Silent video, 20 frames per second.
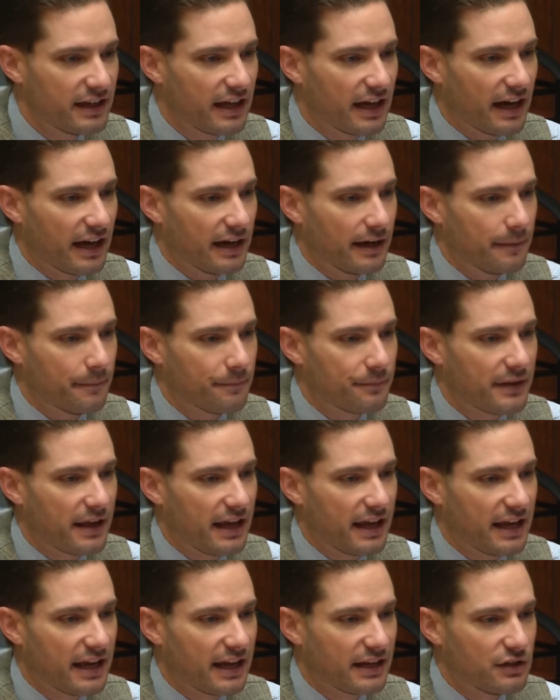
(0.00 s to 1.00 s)

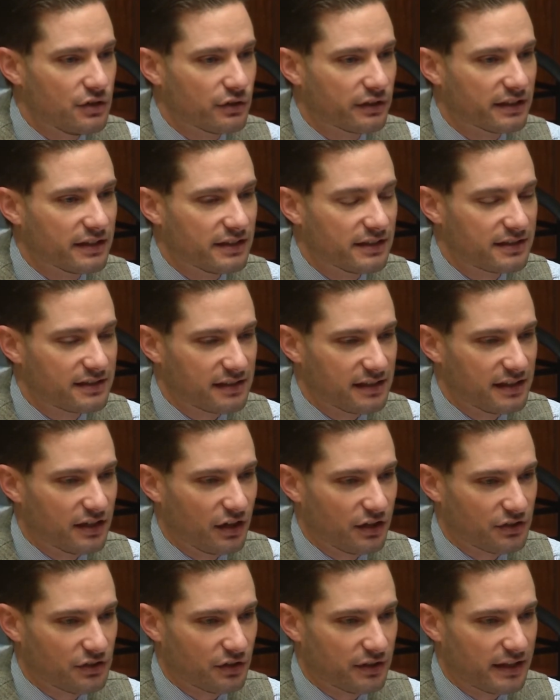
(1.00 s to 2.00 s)
And you can
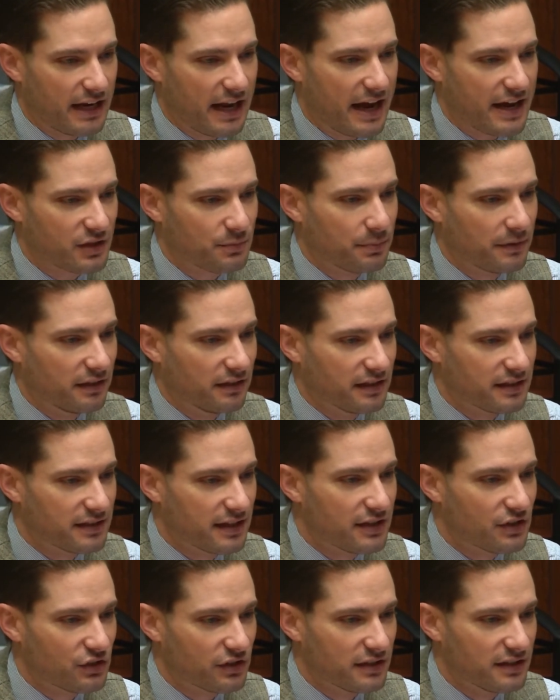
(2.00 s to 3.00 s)
see also that
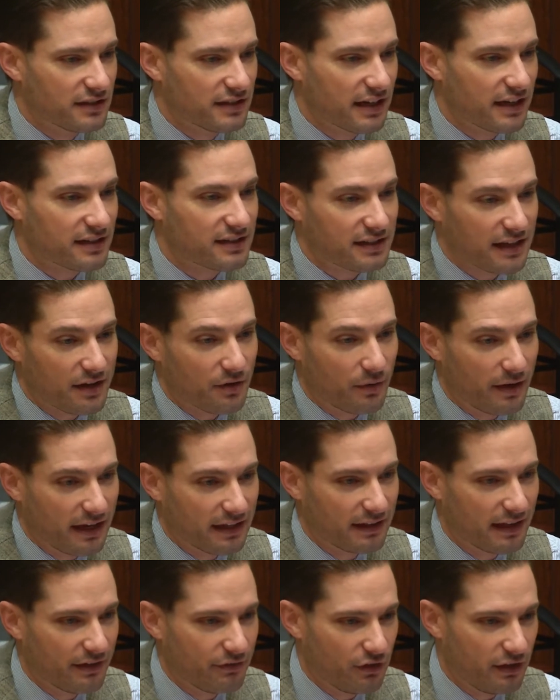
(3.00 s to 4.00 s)
hospitalizations at a
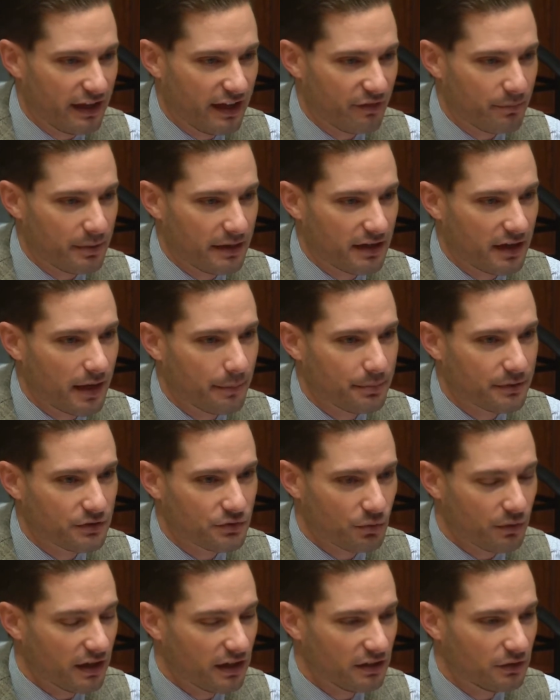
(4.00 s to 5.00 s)
statewide level have been up
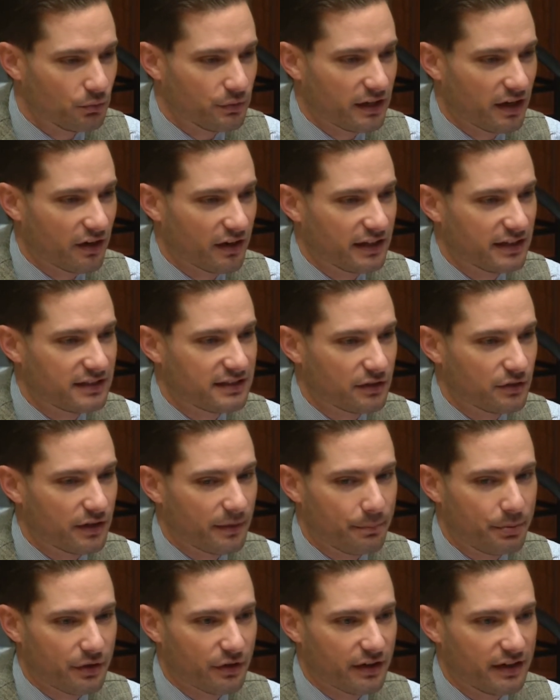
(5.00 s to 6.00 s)
as well. We are into
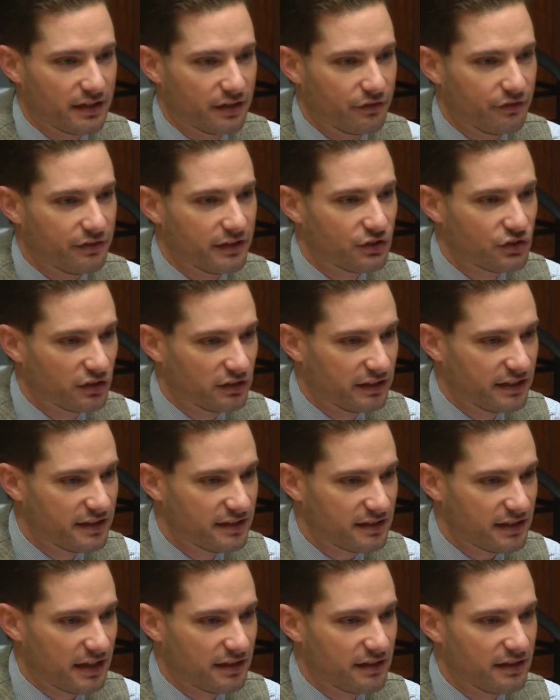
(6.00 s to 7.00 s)
a period of
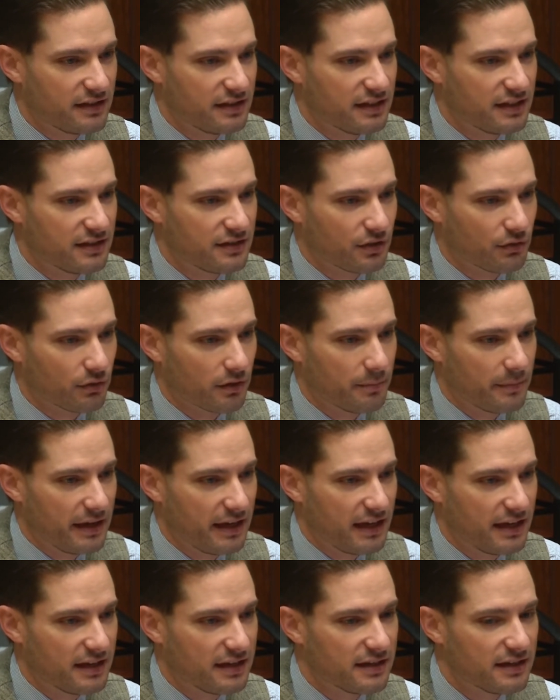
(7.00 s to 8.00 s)
vigilance and the need to
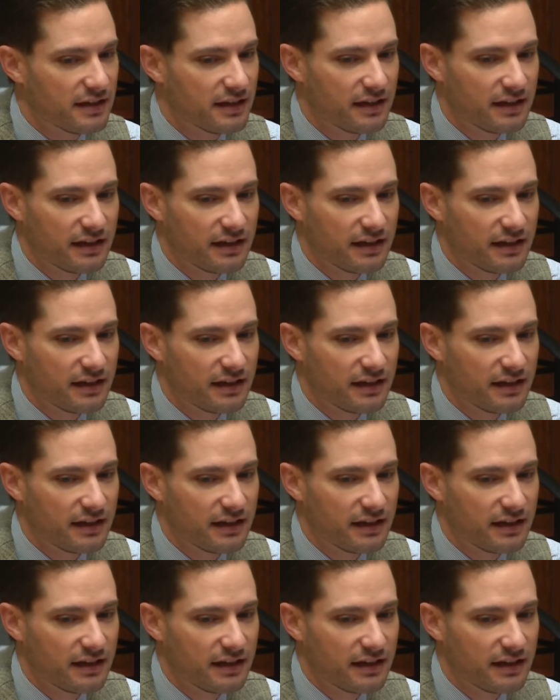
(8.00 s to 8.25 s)
remain